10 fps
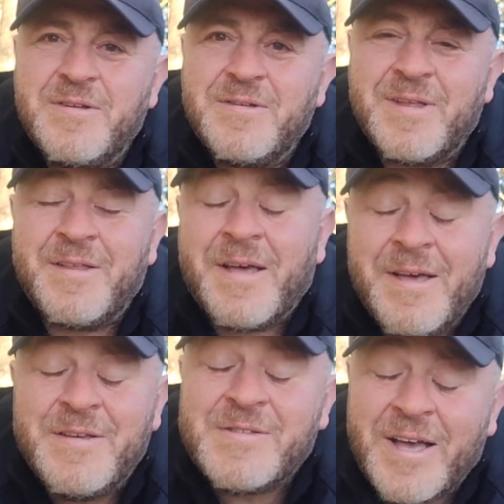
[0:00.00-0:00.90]

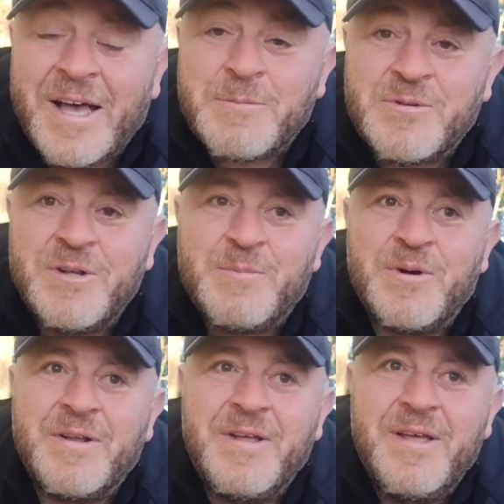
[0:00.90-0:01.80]
That is absolutely
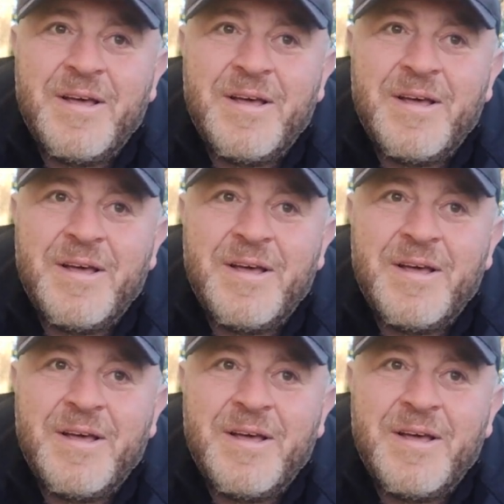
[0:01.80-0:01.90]
brilliant.